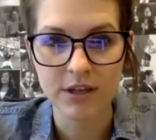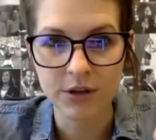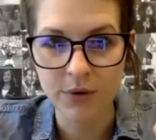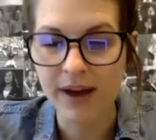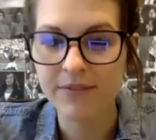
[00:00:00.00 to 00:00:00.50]

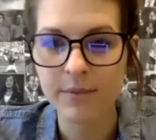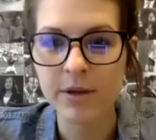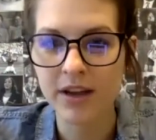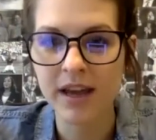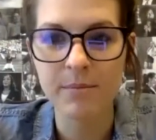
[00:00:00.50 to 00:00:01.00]
You have to, I
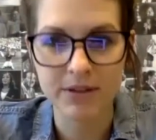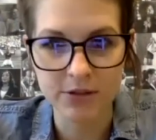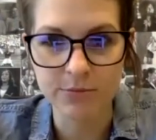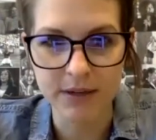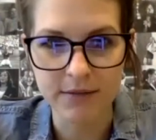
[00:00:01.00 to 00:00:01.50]
mean, you can't be
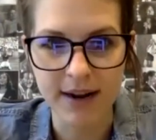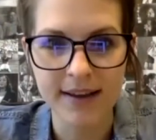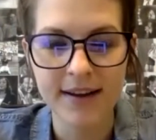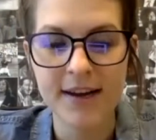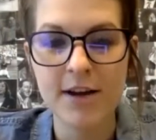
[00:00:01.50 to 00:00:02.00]
stupid, right?